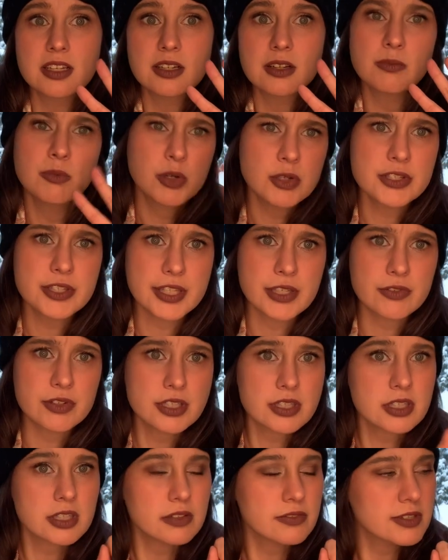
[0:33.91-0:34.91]
mostly
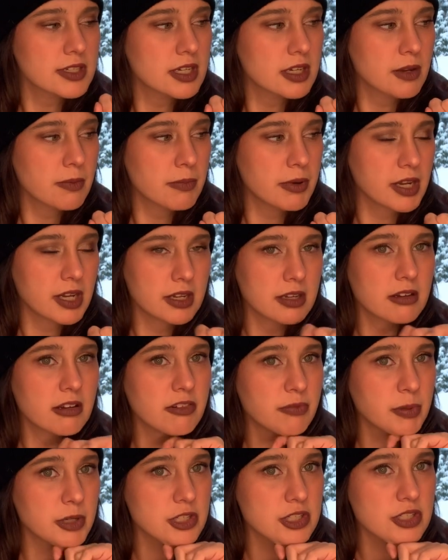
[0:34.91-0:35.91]
received, but I've
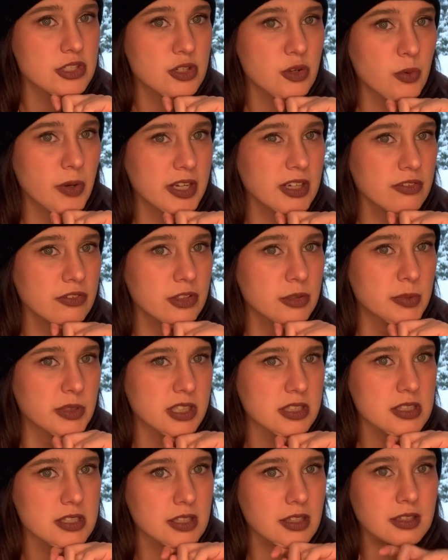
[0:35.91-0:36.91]
purchased quite a few
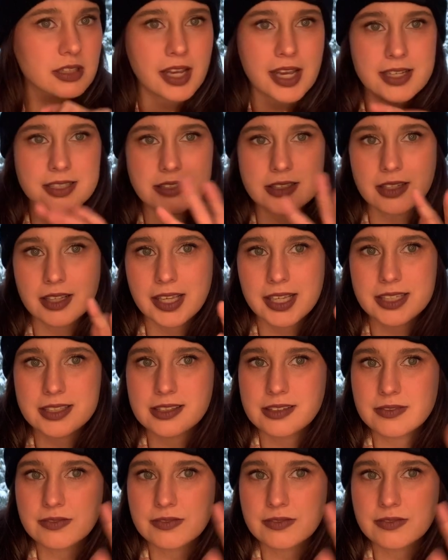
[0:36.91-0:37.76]
books in the last, like,